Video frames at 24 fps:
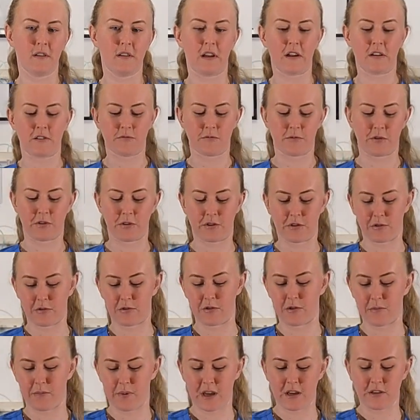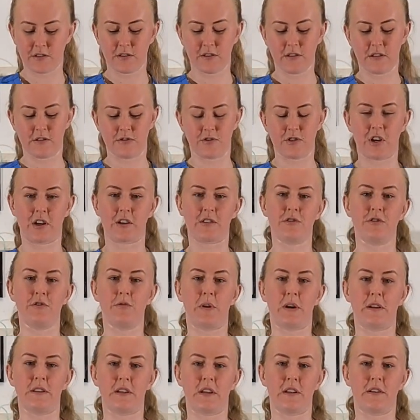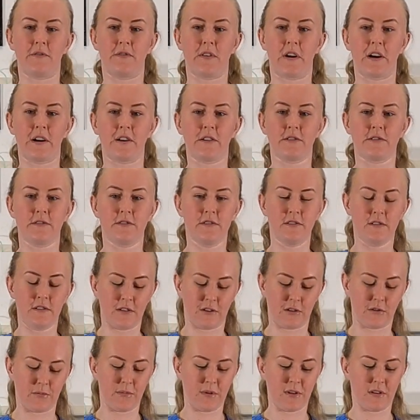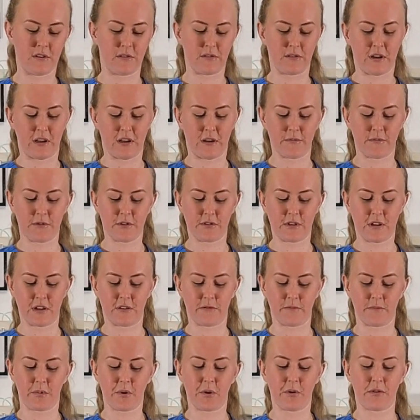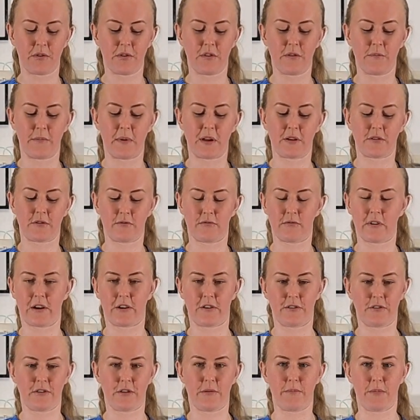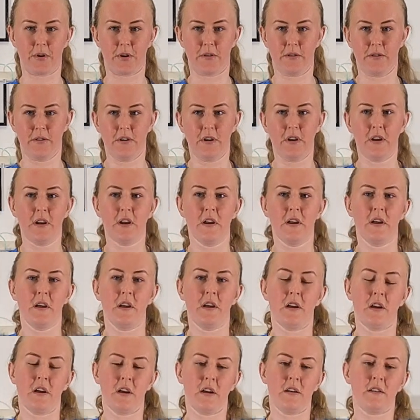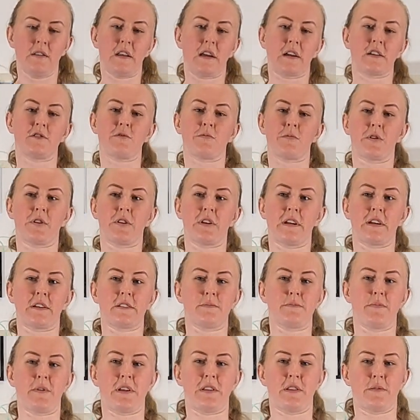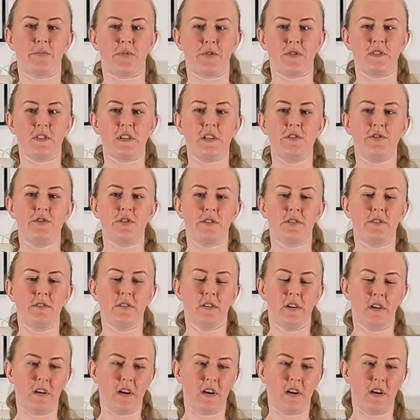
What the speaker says: Next, we're going to go to the patient and check 2 identifiers. That could be their name, their date of birth, their medical record number. Next, we're going to explain the procedure,